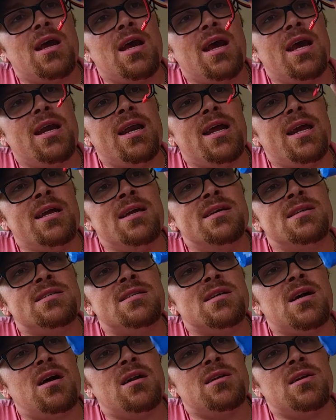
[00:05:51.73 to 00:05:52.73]
it
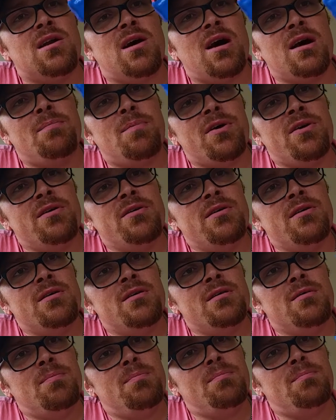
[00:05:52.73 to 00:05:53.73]
is a LiPo,
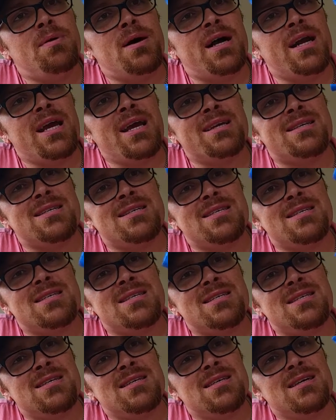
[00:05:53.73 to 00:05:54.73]
but
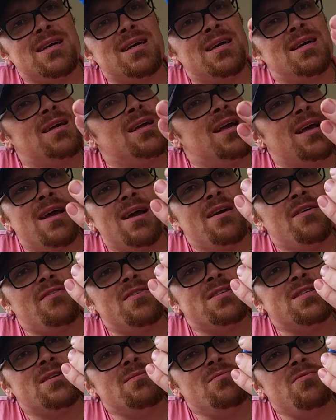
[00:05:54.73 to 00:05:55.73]
it's,
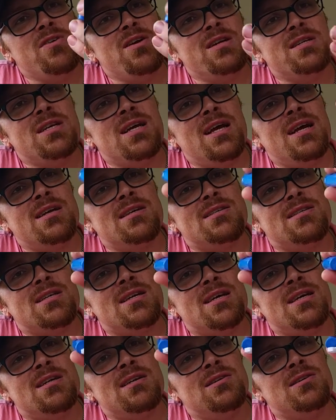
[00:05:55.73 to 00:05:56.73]
for some reason,
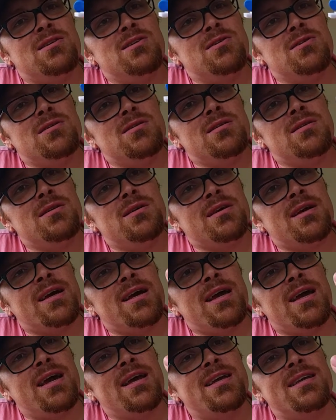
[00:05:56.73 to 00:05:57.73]

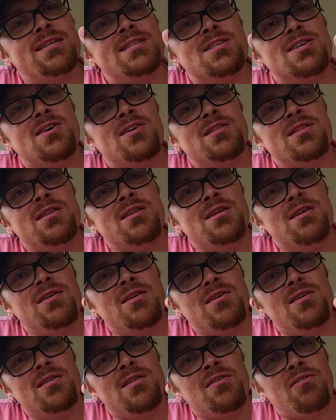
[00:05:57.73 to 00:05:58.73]
it's got
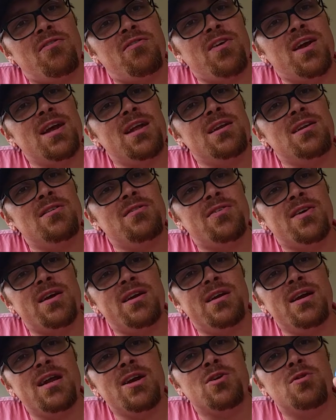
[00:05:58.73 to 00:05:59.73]
the feel of a
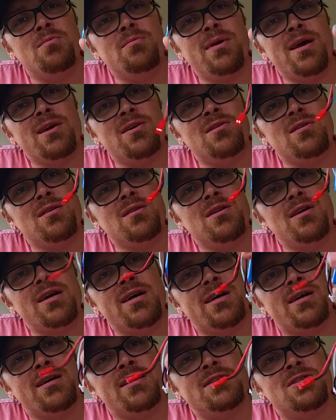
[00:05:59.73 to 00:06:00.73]
nickel metal,
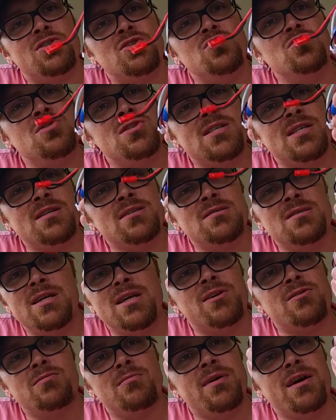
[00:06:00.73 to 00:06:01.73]
like a 2-cell
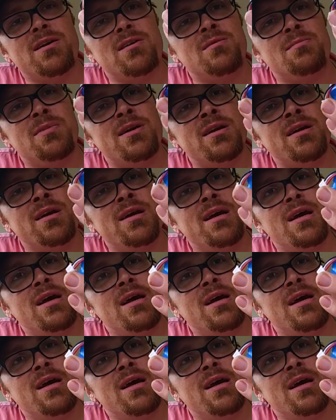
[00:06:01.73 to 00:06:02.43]
nickel metal, but